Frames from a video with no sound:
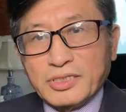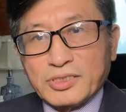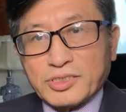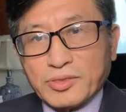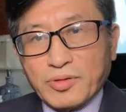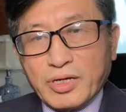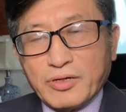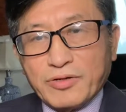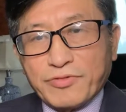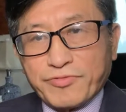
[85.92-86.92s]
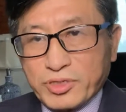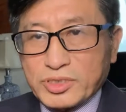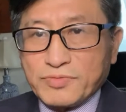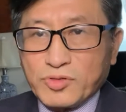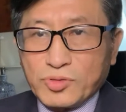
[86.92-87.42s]
So,
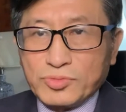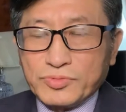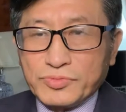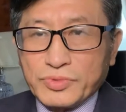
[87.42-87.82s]
first of all,